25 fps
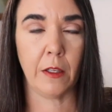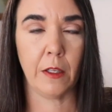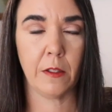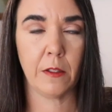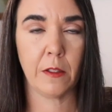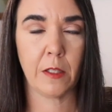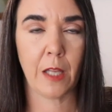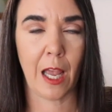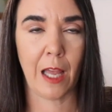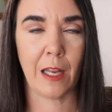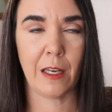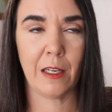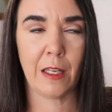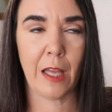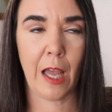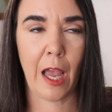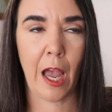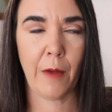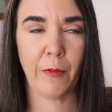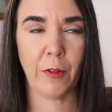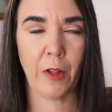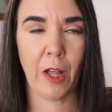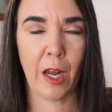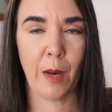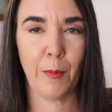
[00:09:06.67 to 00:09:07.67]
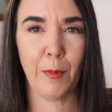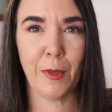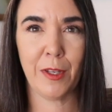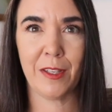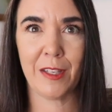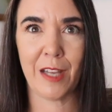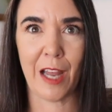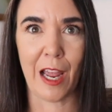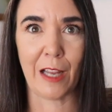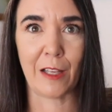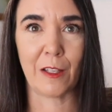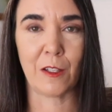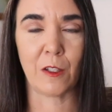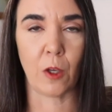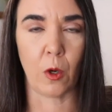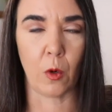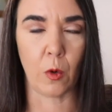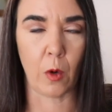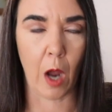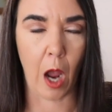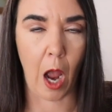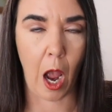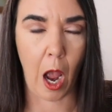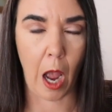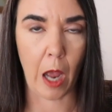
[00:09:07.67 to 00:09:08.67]
these tend to have a lot of mistakes,
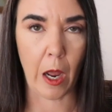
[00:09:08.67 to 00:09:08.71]
so